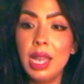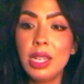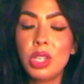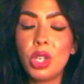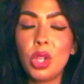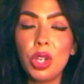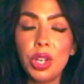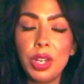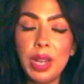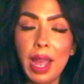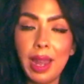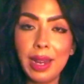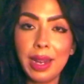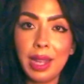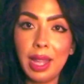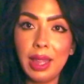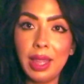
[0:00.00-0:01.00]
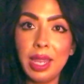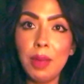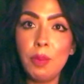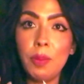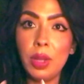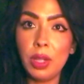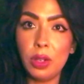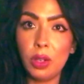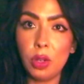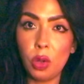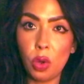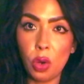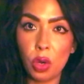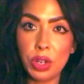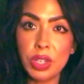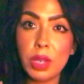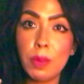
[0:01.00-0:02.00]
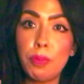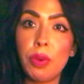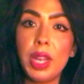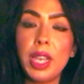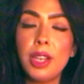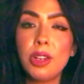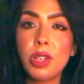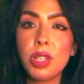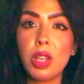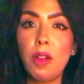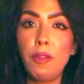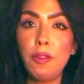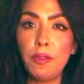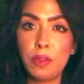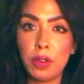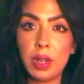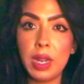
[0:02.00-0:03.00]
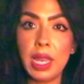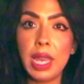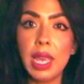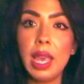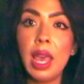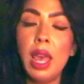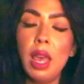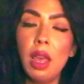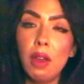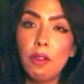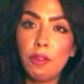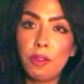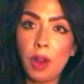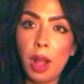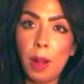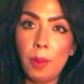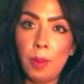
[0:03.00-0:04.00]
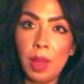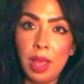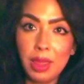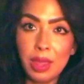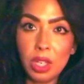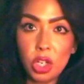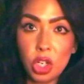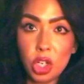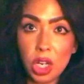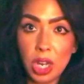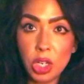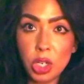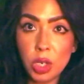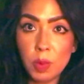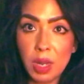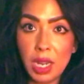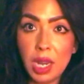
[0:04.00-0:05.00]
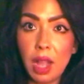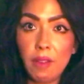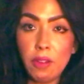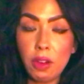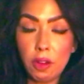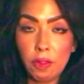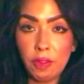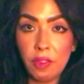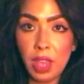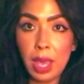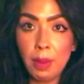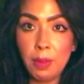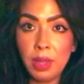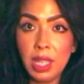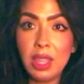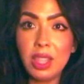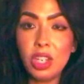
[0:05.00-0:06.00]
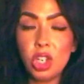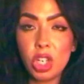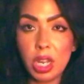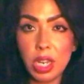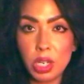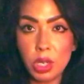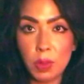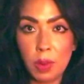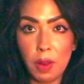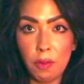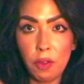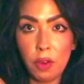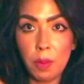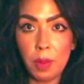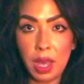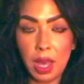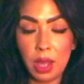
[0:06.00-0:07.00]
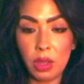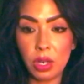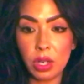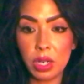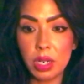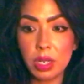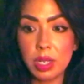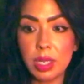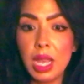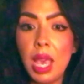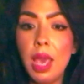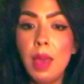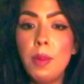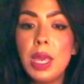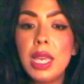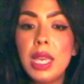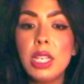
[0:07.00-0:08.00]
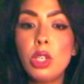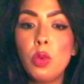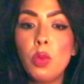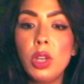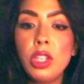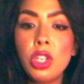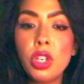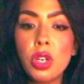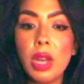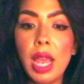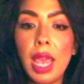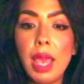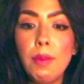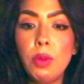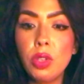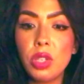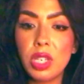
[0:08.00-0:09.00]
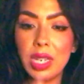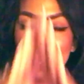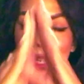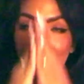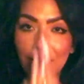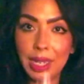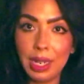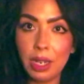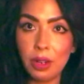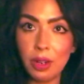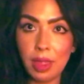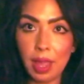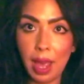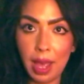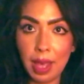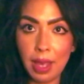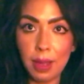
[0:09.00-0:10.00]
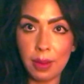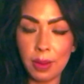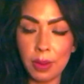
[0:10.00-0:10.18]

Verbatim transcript: to learn how to cut the umbilical cord to break yourself free from the judgment of your family the judgment from others because once you're able to clear that